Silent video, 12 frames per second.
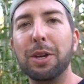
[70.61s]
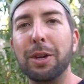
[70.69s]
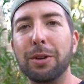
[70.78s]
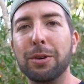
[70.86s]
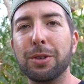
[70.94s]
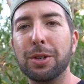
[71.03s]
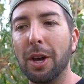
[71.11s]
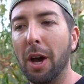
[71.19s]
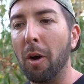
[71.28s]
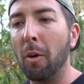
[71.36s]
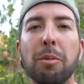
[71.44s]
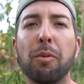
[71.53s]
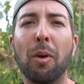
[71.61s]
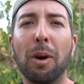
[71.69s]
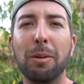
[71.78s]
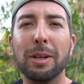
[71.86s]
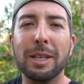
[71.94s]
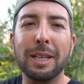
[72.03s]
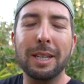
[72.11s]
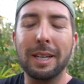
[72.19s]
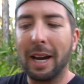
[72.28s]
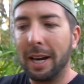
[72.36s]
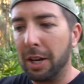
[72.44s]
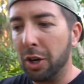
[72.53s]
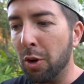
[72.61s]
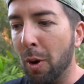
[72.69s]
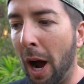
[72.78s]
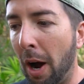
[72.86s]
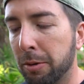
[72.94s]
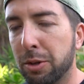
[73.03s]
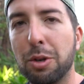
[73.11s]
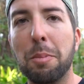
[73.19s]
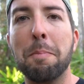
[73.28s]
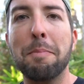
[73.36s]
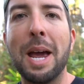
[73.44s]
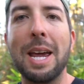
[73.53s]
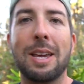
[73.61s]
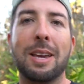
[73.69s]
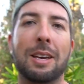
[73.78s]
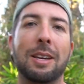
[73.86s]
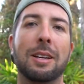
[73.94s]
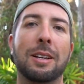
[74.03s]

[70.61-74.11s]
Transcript: years ago before I really kind of knew how to make